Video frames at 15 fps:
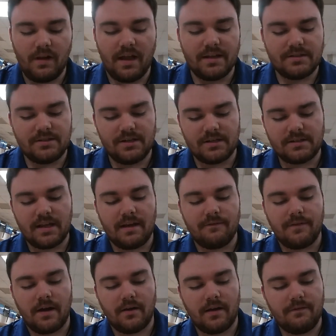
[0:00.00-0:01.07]
It's just a
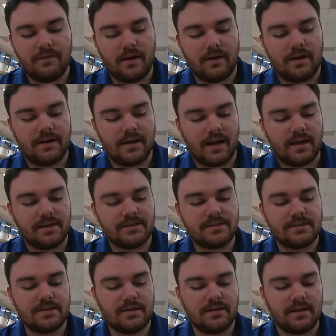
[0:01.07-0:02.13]
very, very nice
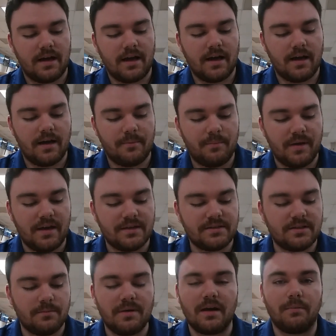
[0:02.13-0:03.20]
piece
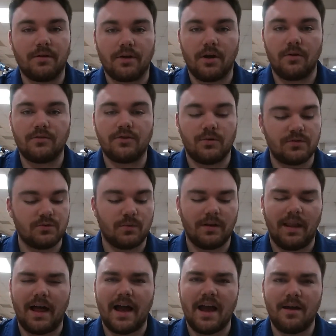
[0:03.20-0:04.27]
to be able to go to. It's
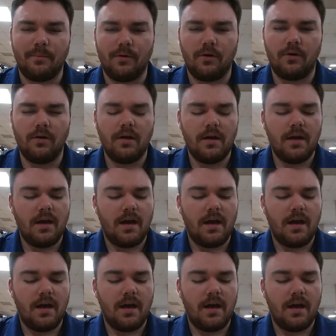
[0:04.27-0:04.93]
reliable.